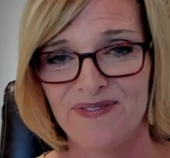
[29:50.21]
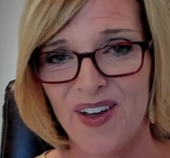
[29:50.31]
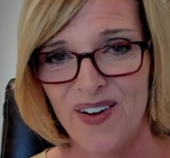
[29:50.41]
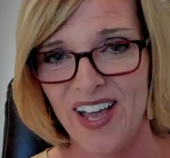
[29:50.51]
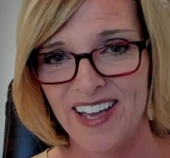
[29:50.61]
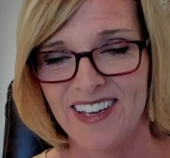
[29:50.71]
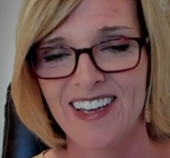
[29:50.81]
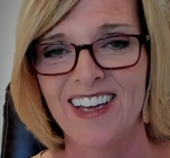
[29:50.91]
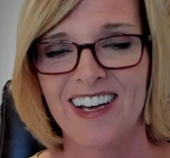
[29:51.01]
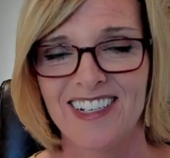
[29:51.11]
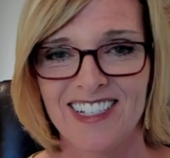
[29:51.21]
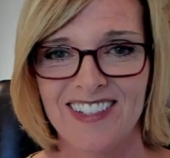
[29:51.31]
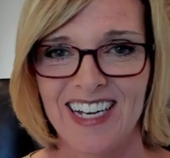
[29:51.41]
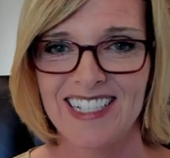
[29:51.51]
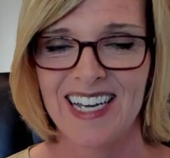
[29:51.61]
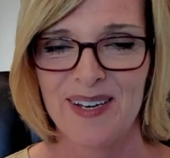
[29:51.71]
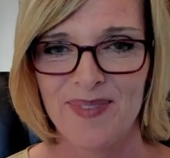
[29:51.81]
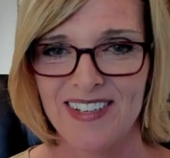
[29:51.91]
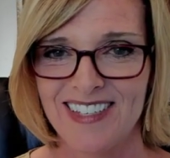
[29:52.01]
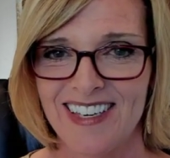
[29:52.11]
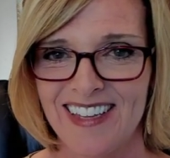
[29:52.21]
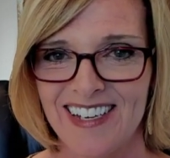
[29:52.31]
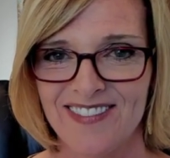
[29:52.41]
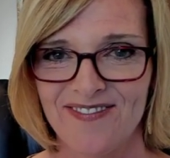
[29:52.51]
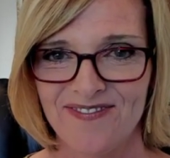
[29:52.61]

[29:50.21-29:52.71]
Okay, until next time, I'll see you then.